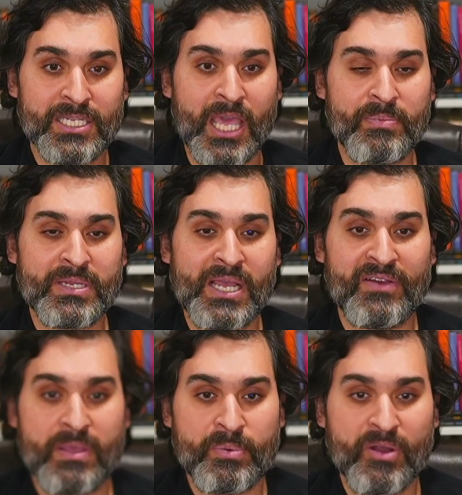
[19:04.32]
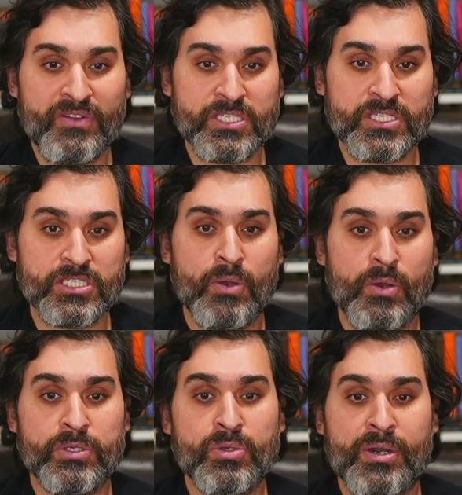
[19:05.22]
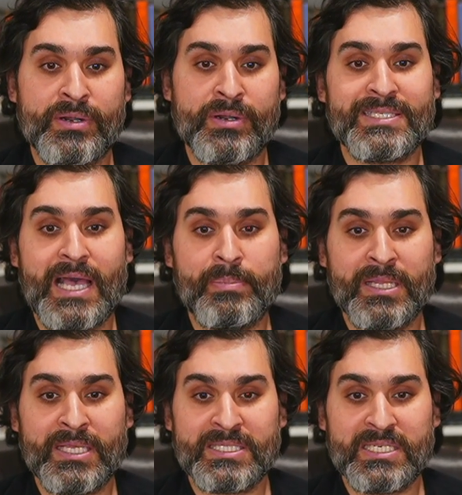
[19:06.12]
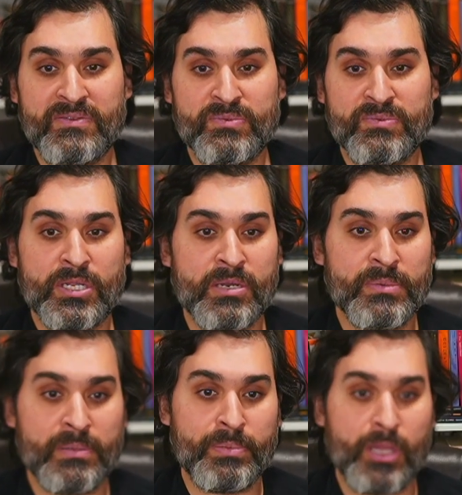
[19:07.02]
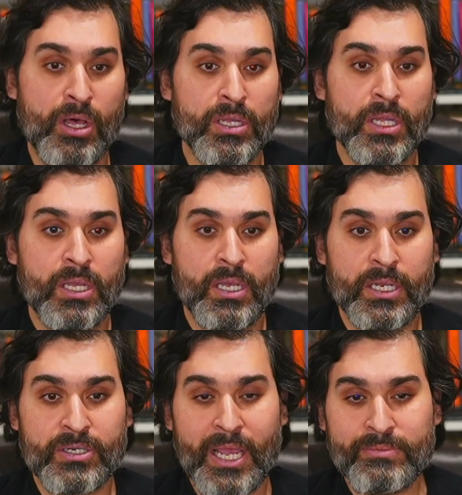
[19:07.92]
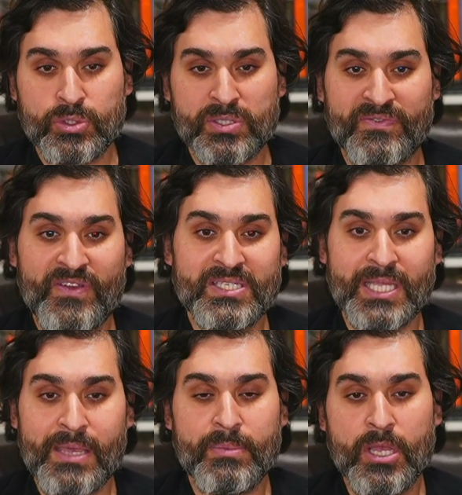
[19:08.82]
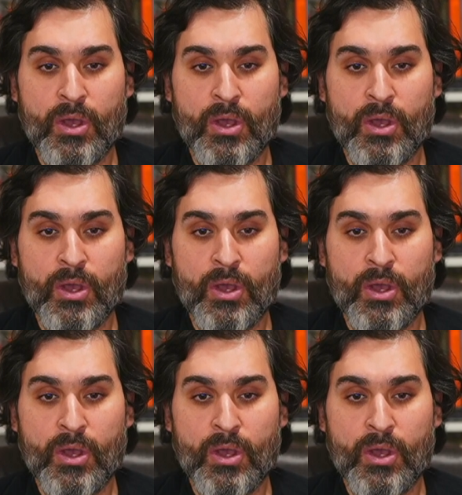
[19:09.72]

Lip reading: keep track of their profits. We don't arrest Apple executives when criminal plot crimes using FaceTime.